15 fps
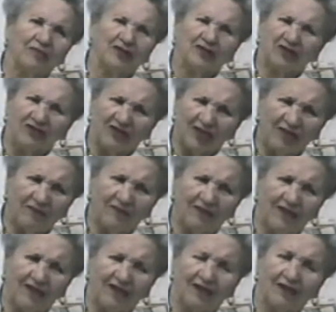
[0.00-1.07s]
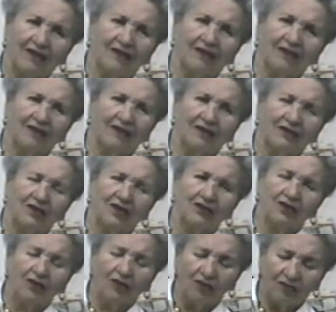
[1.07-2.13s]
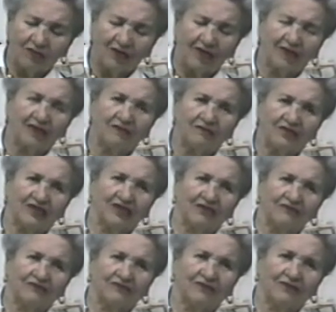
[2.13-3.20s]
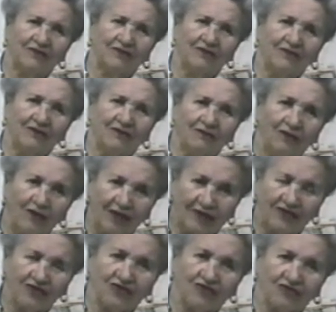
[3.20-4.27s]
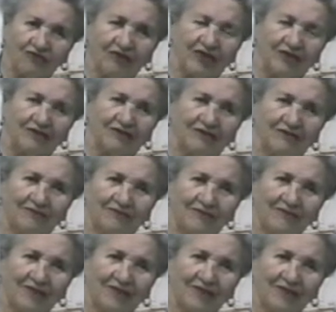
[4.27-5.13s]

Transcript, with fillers: But the same thing, uh, not holding himself quite straight.